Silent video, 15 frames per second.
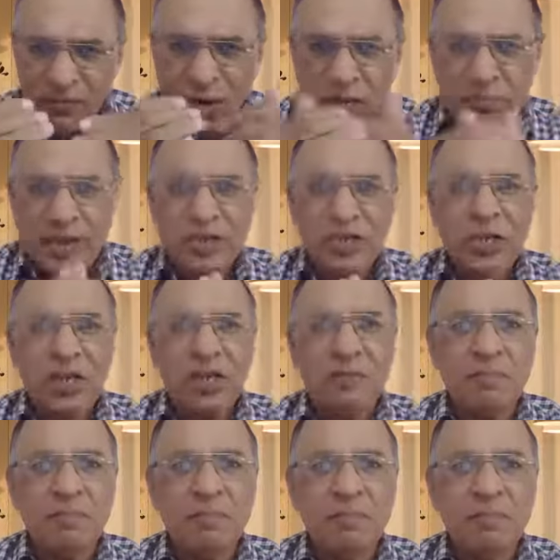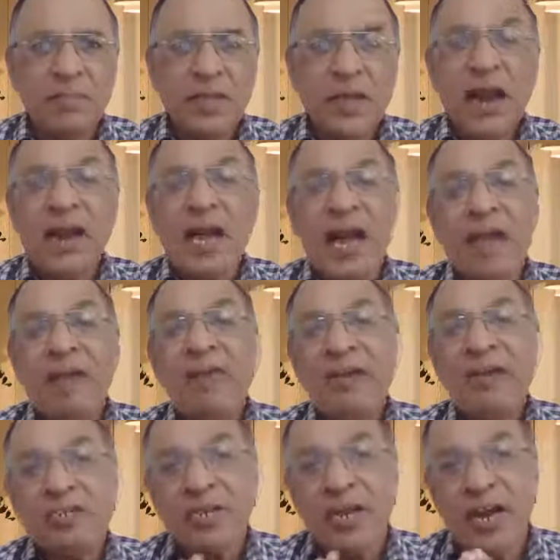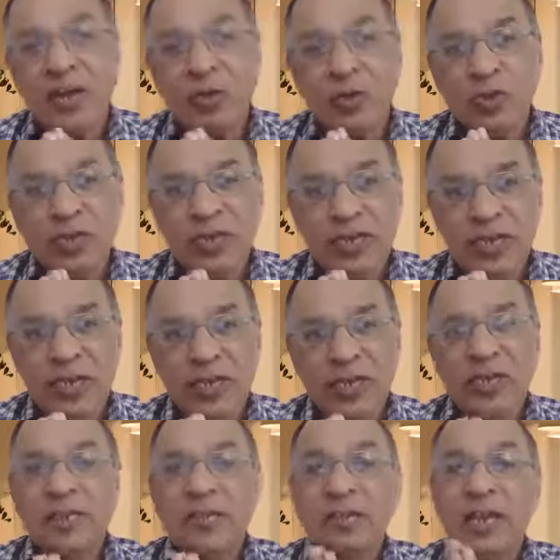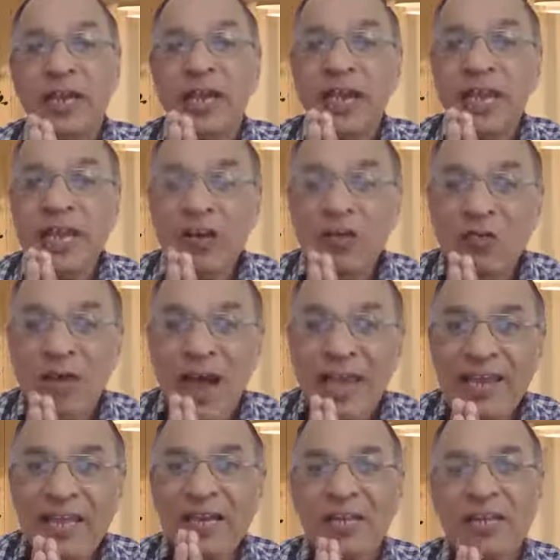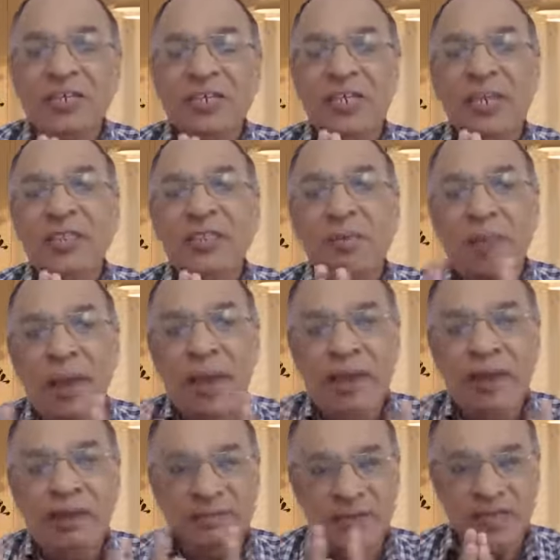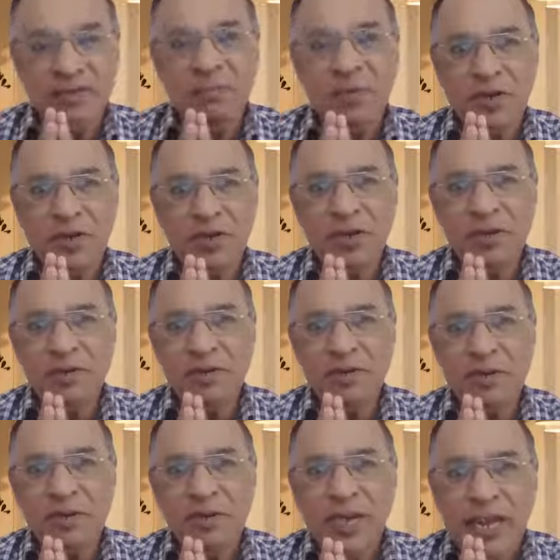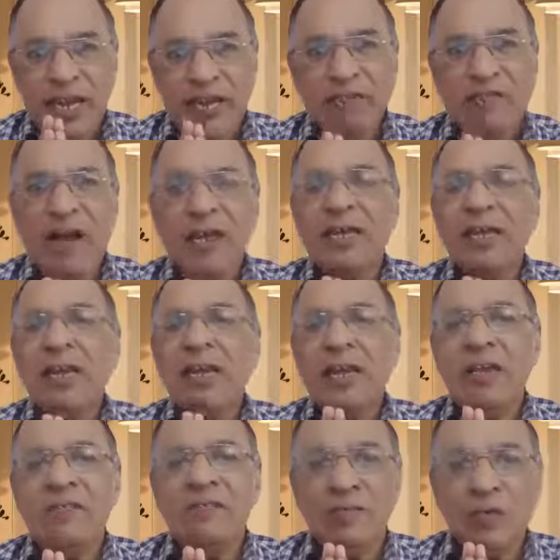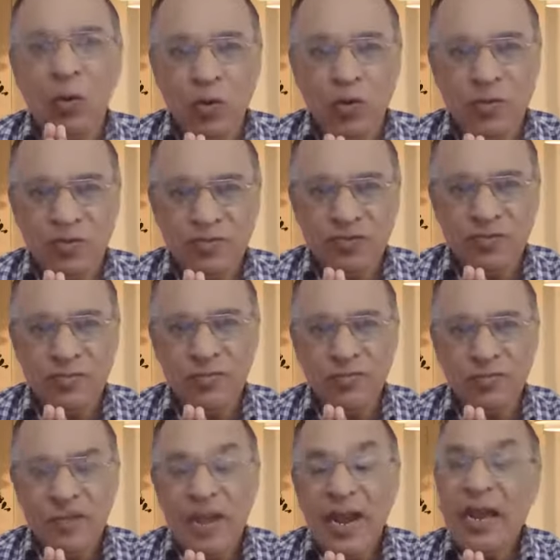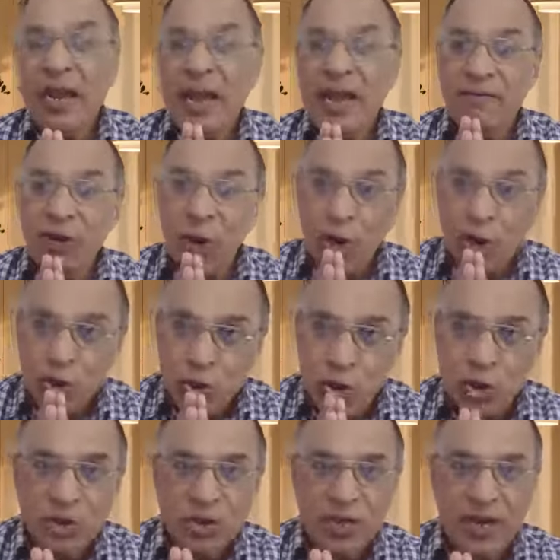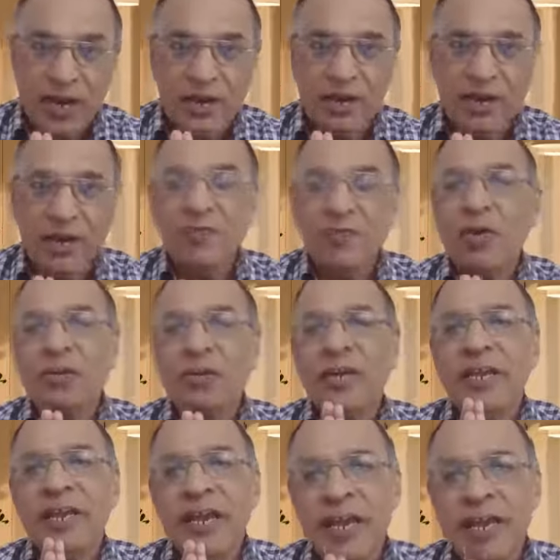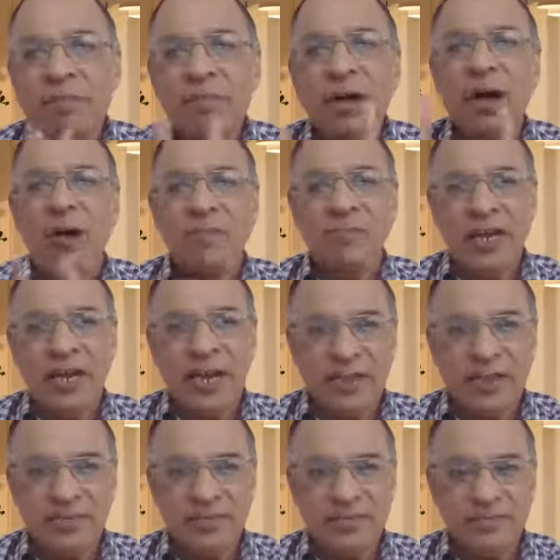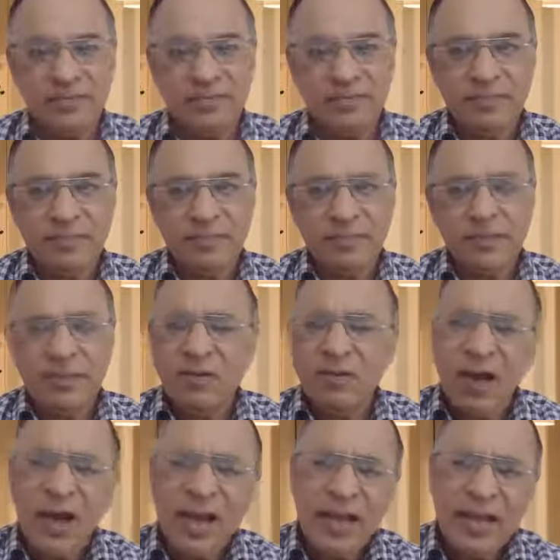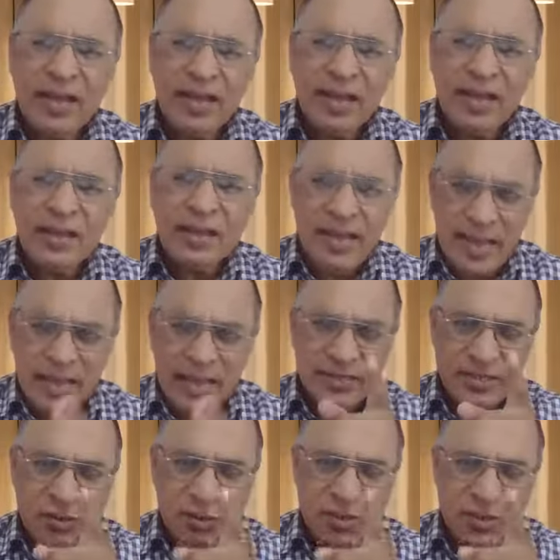for my checkup, and I will try to see the inguinal region in the male, especially inguinal lymph nodes. And I will also check for the edema of the legs. Why? Yes, you